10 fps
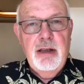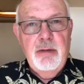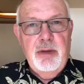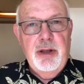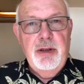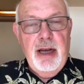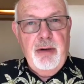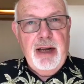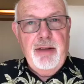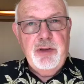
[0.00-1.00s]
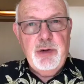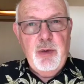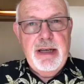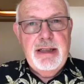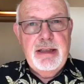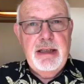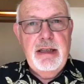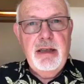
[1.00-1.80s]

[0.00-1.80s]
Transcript: But now we have 20